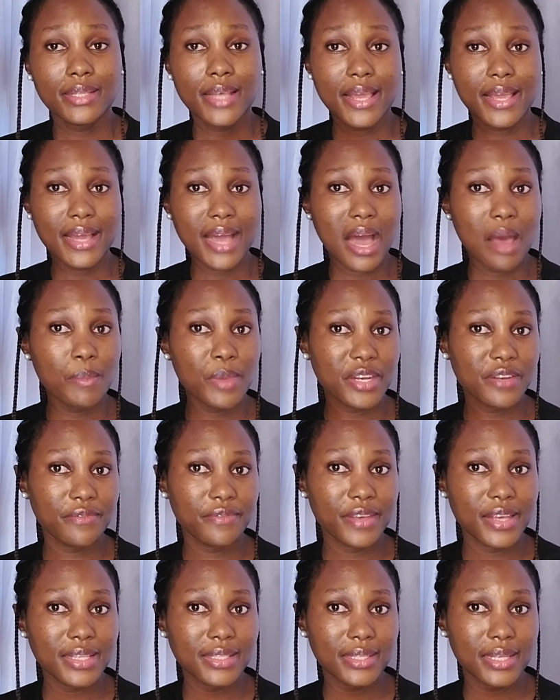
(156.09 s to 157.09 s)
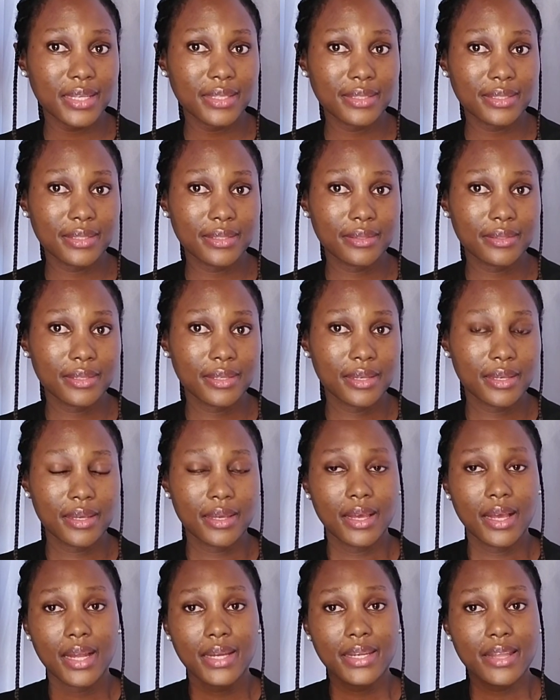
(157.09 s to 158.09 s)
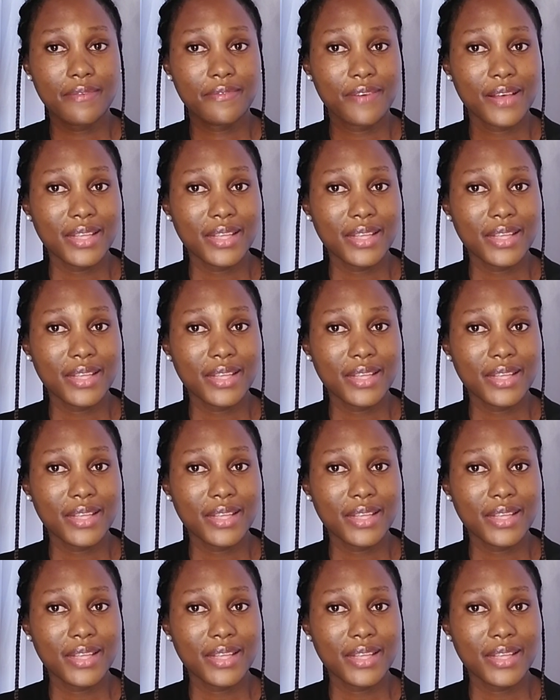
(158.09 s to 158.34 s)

they come in phases. The